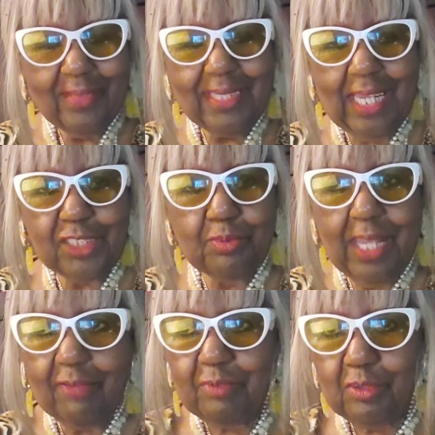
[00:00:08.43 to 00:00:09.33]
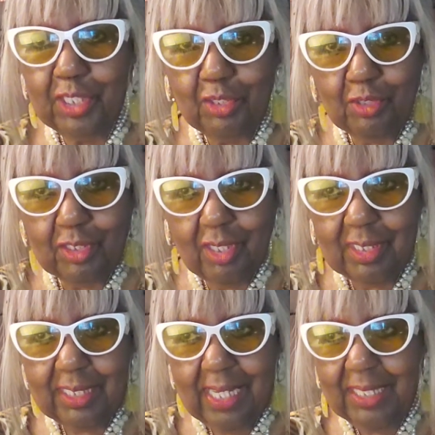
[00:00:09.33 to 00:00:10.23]
Yes, we had voting going on
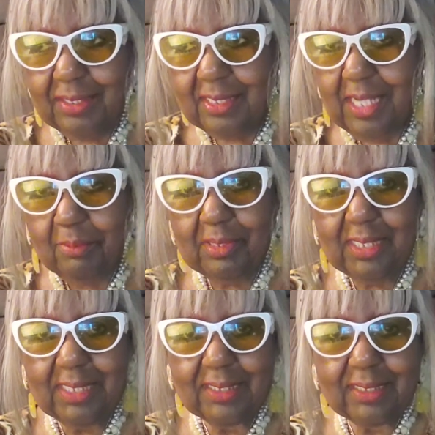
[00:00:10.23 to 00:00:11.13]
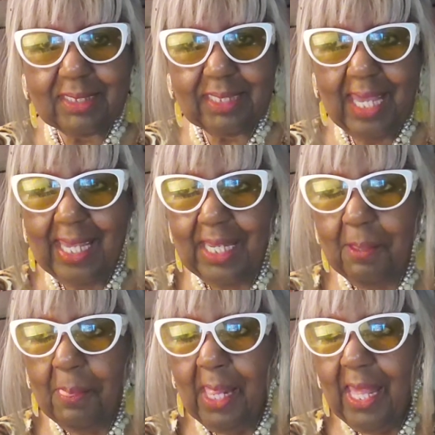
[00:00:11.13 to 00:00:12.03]
in the neighborhood today,
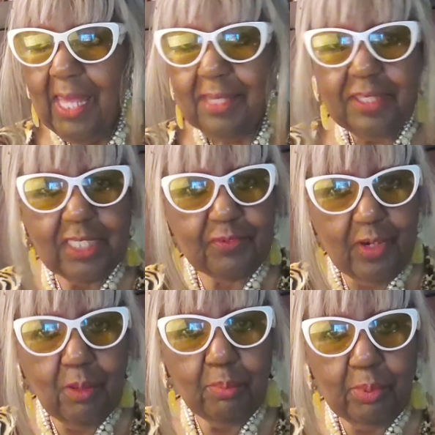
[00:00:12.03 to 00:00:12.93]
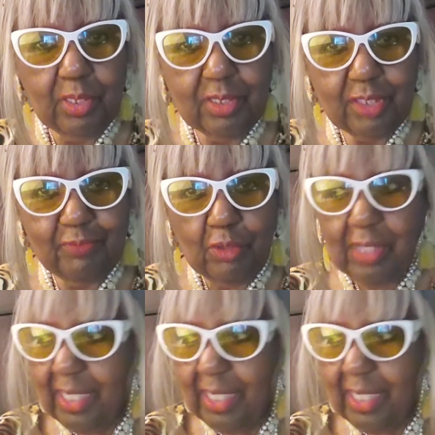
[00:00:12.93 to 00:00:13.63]
and I think it's very important to vote.